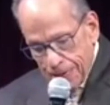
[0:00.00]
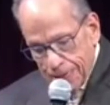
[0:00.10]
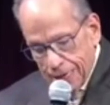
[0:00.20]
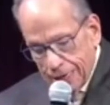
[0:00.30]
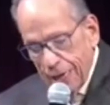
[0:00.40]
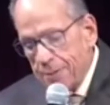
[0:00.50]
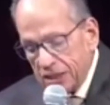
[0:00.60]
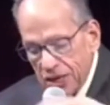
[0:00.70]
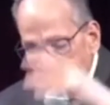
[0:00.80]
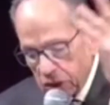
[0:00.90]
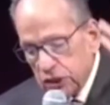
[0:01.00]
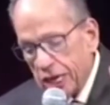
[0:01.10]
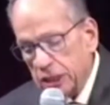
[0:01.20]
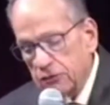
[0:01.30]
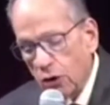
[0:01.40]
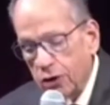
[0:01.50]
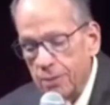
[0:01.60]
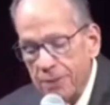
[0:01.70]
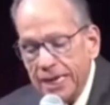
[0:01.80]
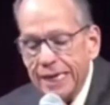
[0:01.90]
you. Benaniah was the
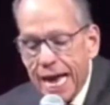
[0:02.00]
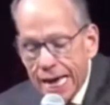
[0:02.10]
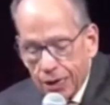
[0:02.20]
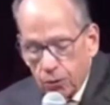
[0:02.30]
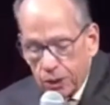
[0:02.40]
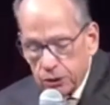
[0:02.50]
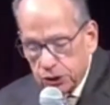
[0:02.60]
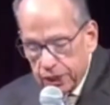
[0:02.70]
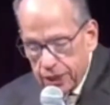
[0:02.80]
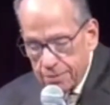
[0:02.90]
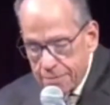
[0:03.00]
man that we just read about,